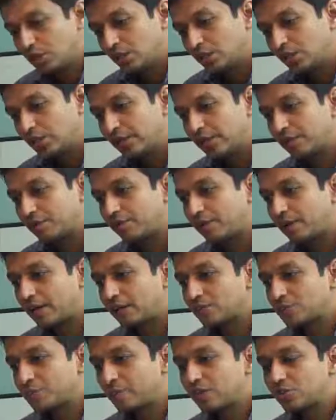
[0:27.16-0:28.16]
Right?
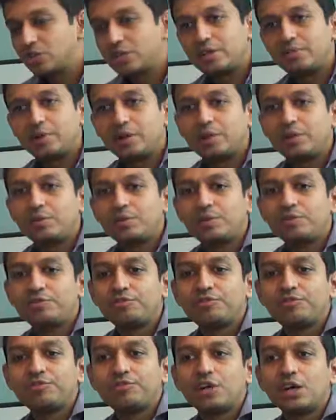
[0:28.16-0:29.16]
And especially when
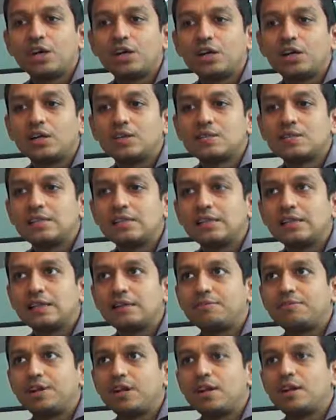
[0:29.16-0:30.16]
we've seen
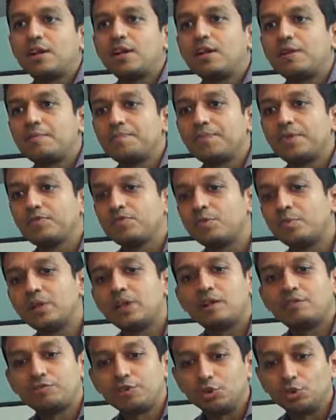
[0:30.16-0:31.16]
that when women
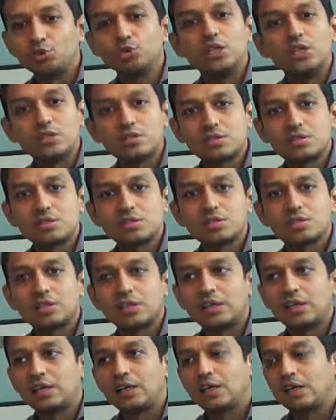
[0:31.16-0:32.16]
have to do this,
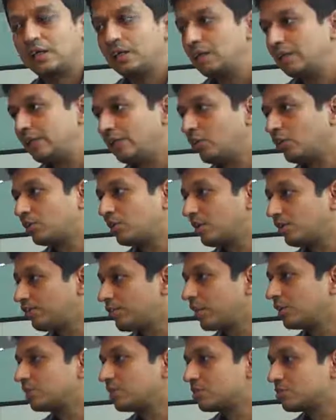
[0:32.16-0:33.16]
they lean on their
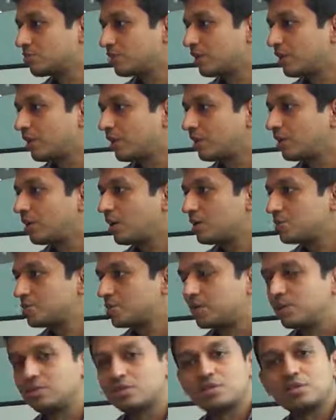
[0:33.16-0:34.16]
fathers or their
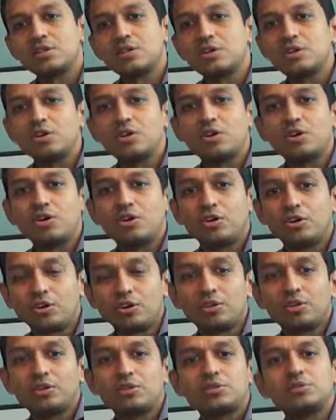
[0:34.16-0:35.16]
husbands
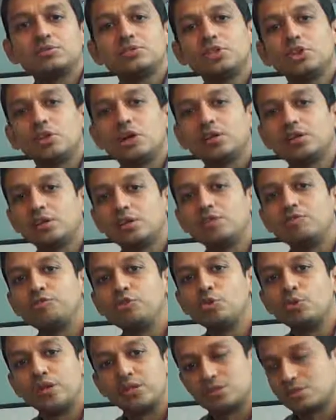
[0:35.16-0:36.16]
or other
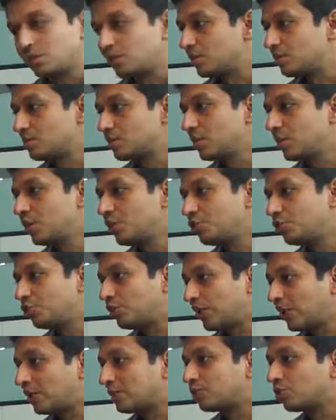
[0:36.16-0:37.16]
influencers to
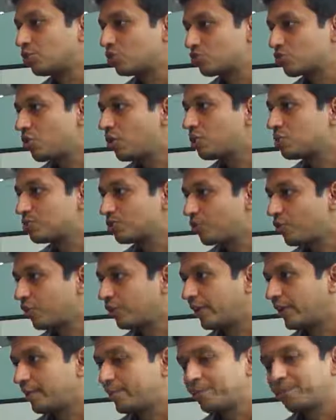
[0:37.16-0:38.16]
take those calls for
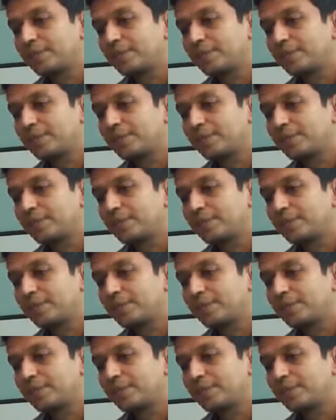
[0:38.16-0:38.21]
them.